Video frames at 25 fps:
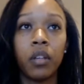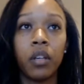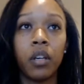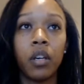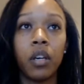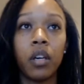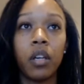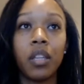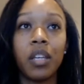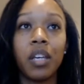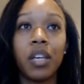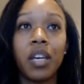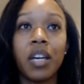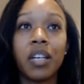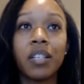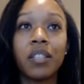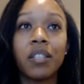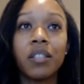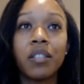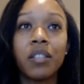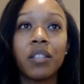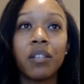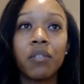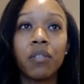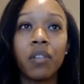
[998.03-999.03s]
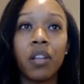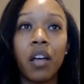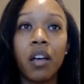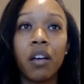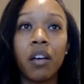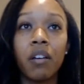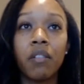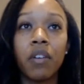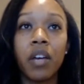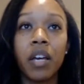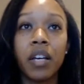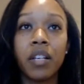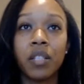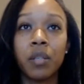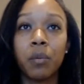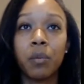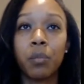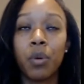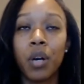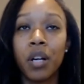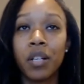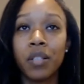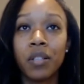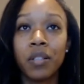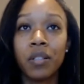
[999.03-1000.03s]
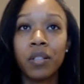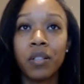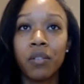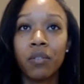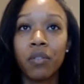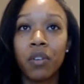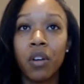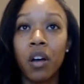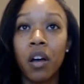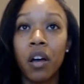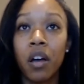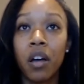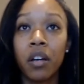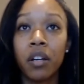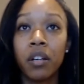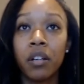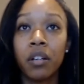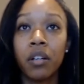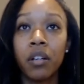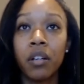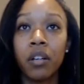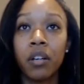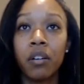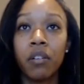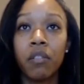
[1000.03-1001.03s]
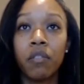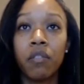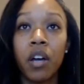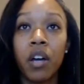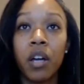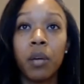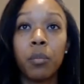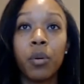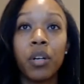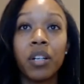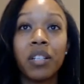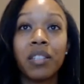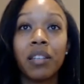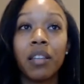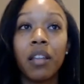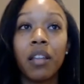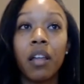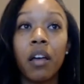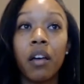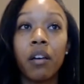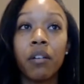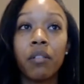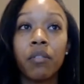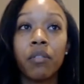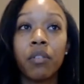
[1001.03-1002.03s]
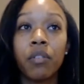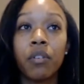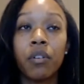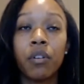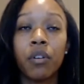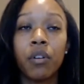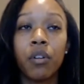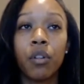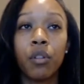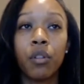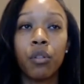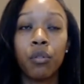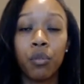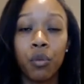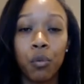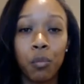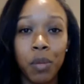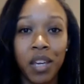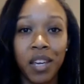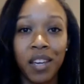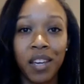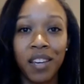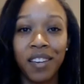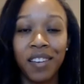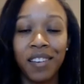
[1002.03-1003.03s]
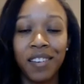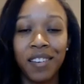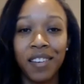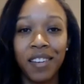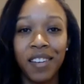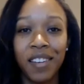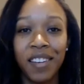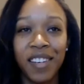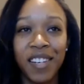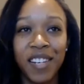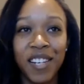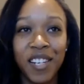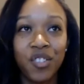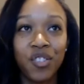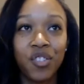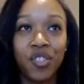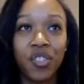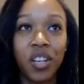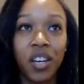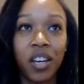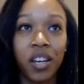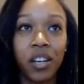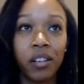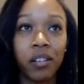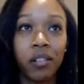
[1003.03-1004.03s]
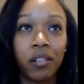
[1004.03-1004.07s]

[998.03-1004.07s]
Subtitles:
The essence of love as the presence of God vibrates love through me each day.